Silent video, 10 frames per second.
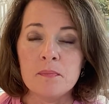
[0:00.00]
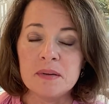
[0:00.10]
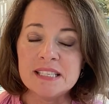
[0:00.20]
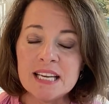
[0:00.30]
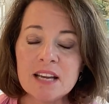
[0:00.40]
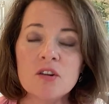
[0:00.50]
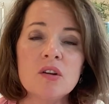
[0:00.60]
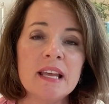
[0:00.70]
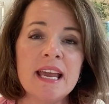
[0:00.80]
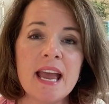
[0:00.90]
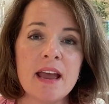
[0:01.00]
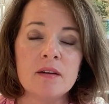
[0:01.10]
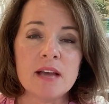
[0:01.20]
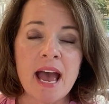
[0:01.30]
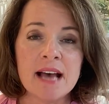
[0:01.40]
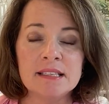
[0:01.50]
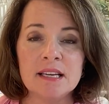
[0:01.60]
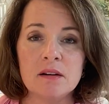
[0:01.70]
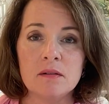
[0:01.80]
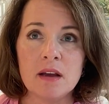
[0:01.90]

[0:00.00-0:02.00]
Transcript: particularly as it